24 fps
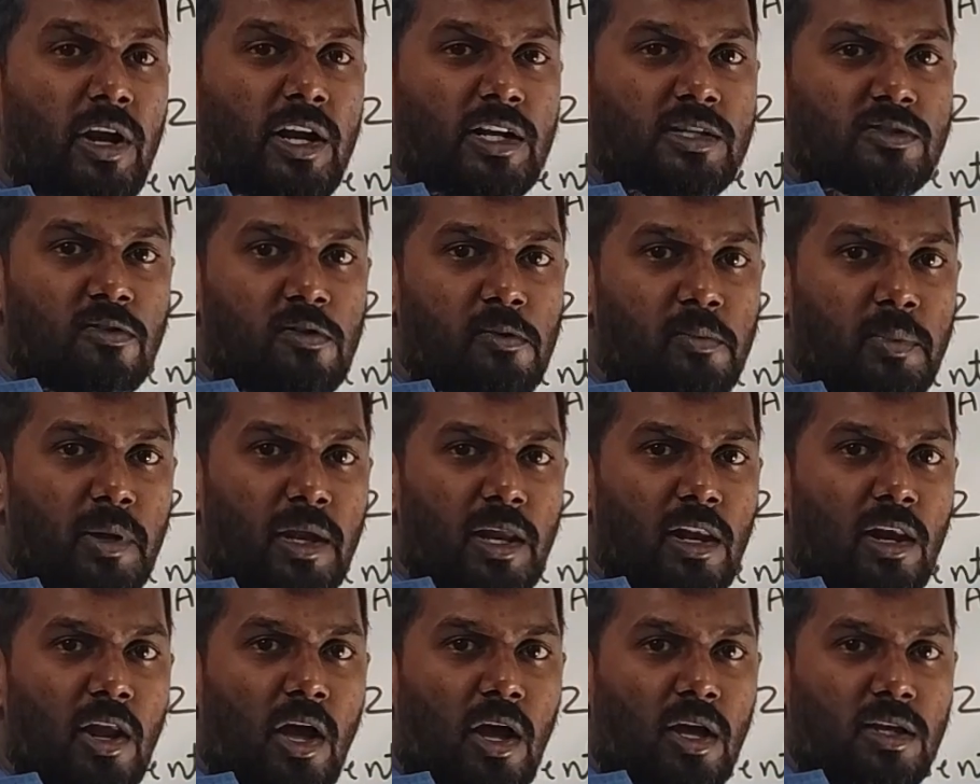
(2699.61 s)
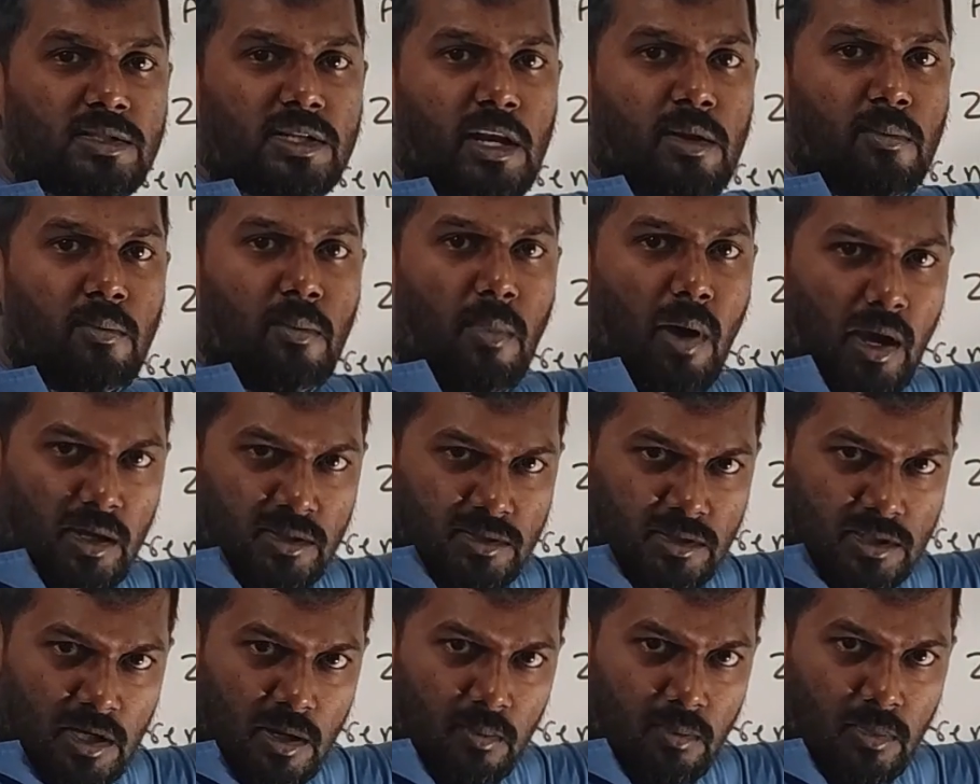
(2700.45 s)
units will be lost in
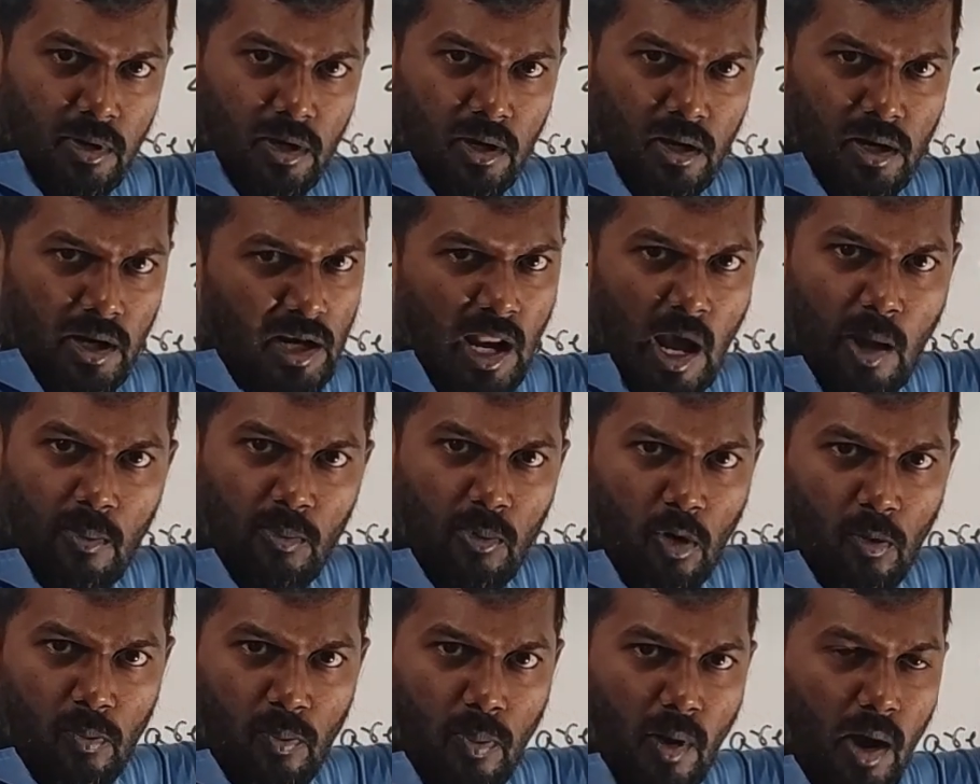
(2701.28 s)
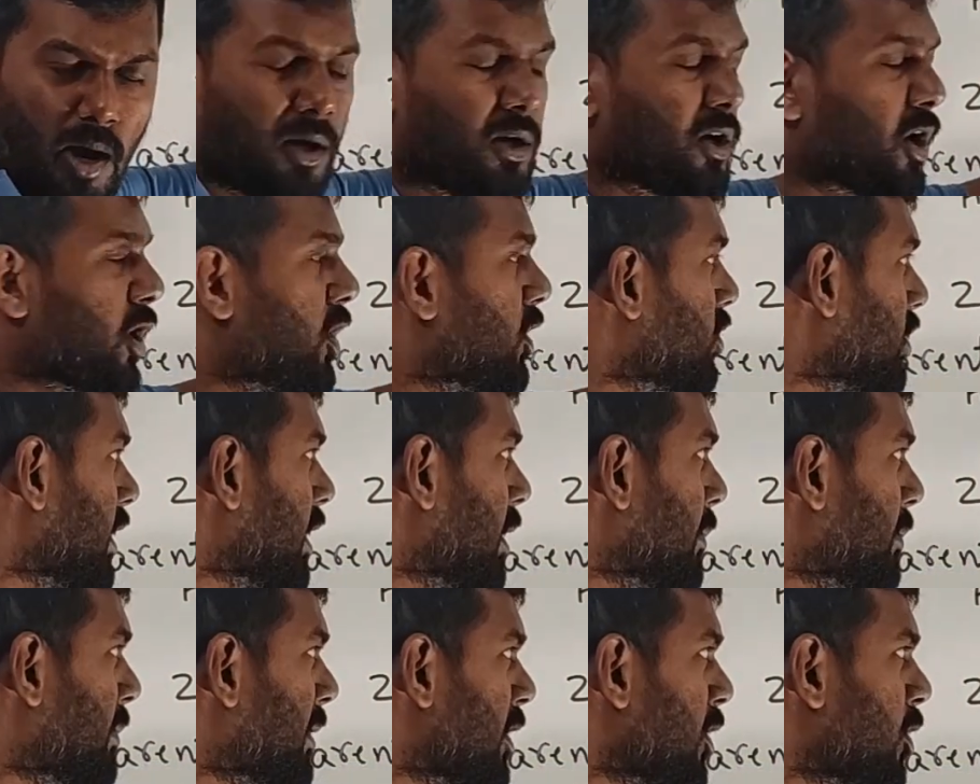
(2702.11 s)
mass number in above part.
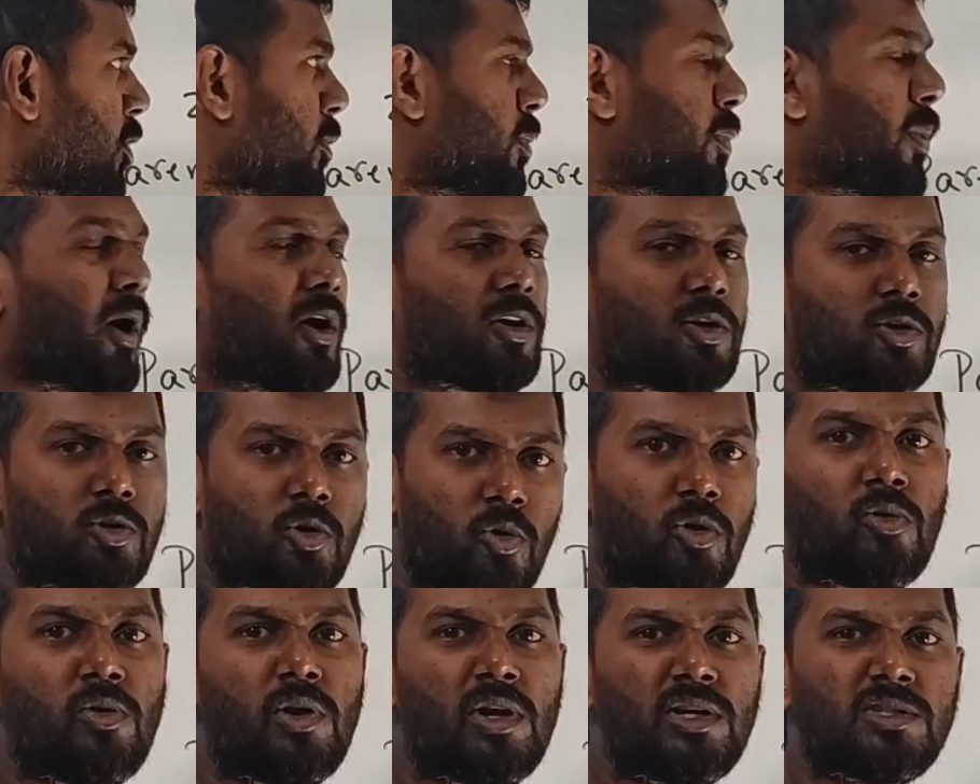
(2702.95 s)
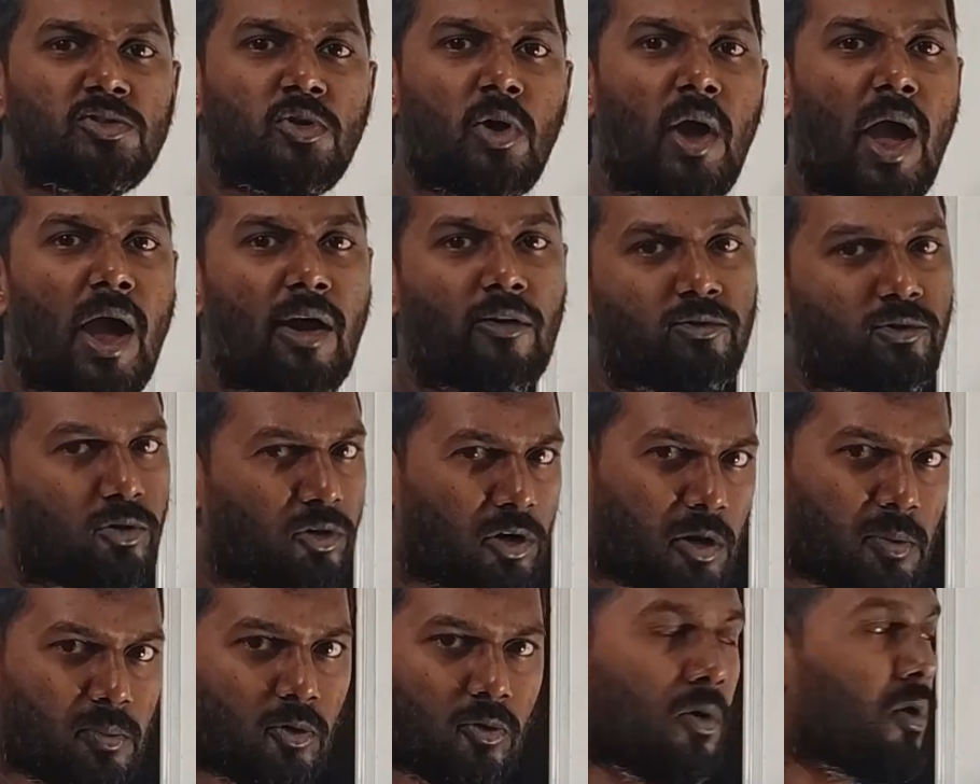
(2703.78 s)
In a below part 2 units you have
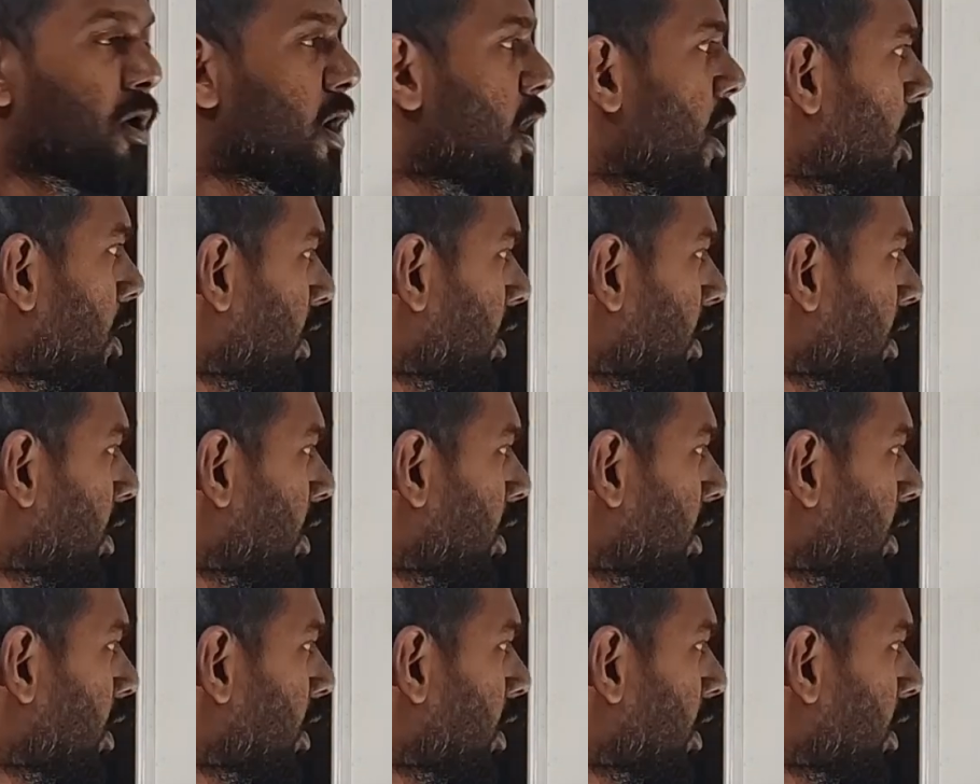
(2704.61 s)
to remove.